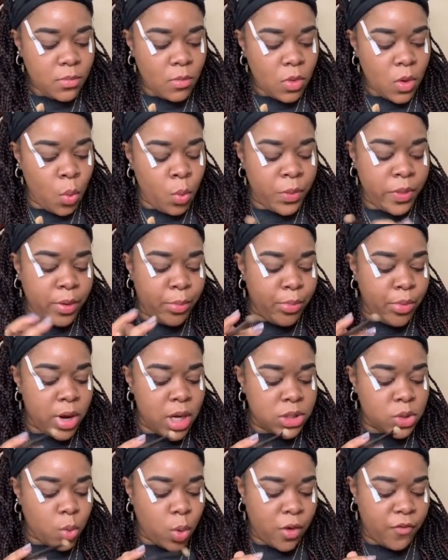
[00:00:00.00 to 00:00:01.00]
with a
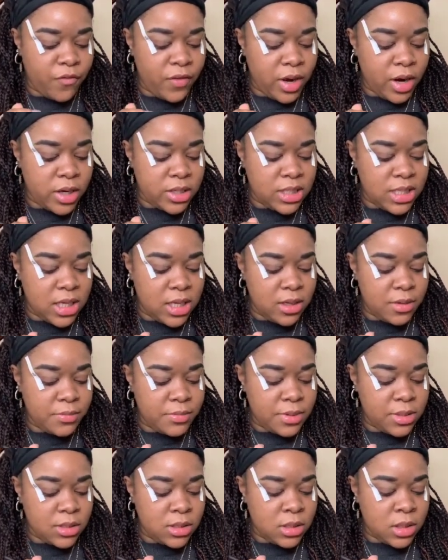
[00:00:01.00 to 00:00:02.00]
brush for
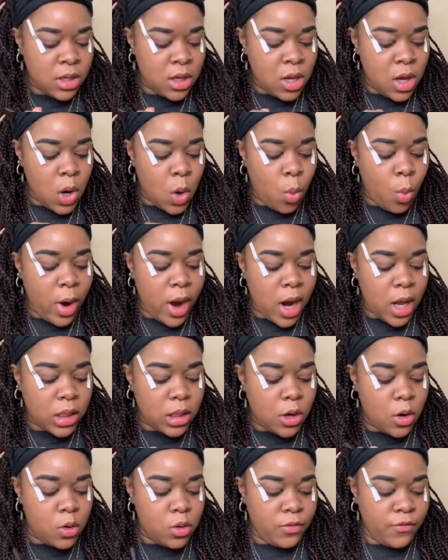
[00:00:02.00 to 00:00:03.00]
fingertips, wear
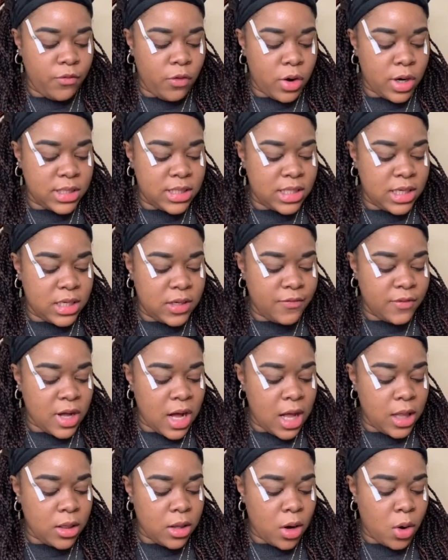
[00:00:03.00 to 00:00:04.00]
alone for a tint of
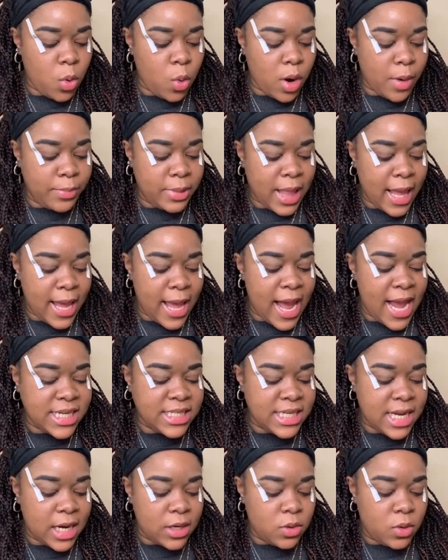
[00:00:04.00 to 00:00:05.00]
color, or apply
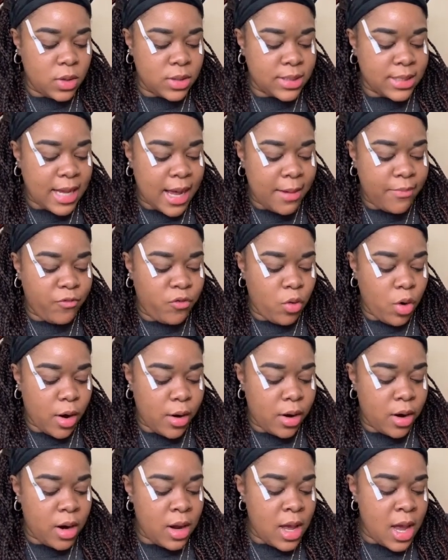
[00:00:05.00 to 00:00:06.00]
eyeshadow on top
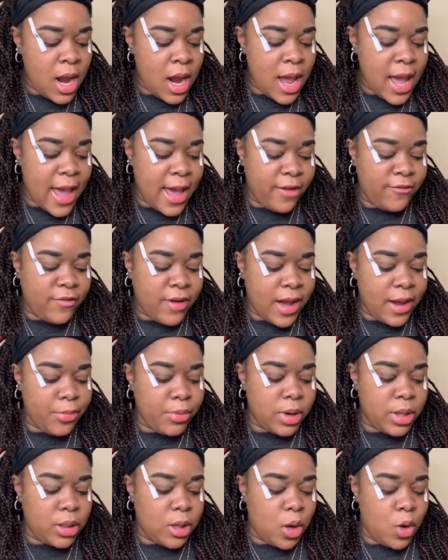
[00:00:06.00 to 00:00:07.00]
for a
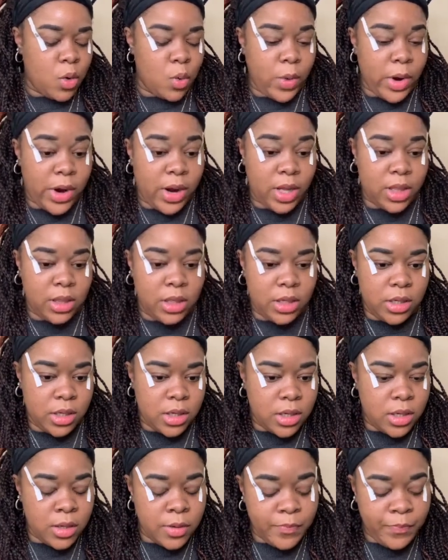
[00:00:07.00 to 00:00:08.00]
vibrant long wearing
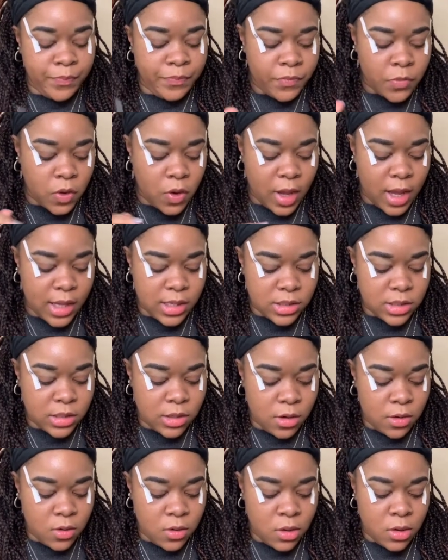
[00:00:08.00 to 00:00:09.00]
look. Okay,
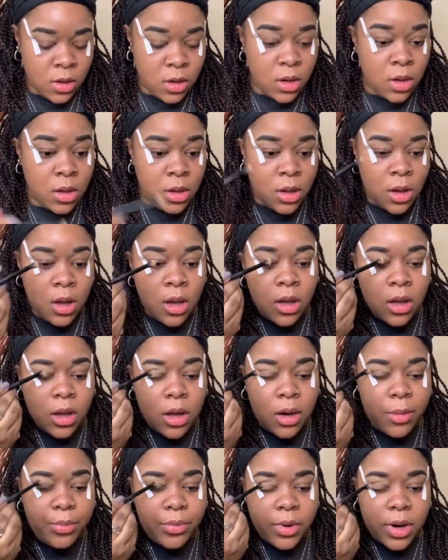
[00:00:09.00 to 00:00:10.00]
so
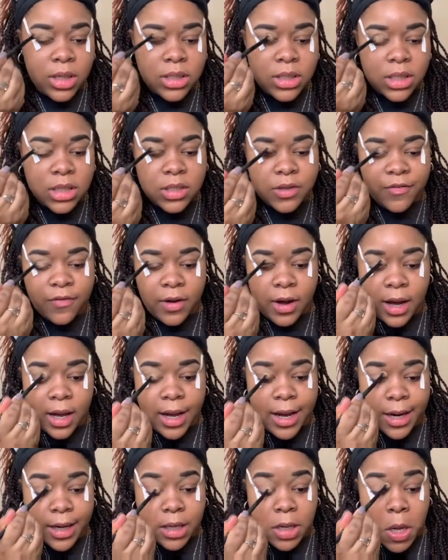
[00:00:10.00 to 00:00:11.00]
a brush is
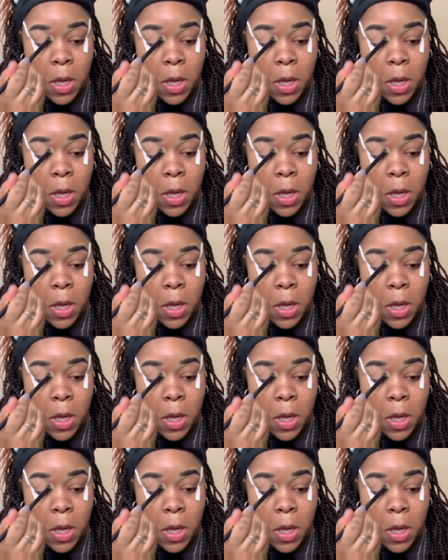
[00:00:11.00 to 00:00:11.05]
fine,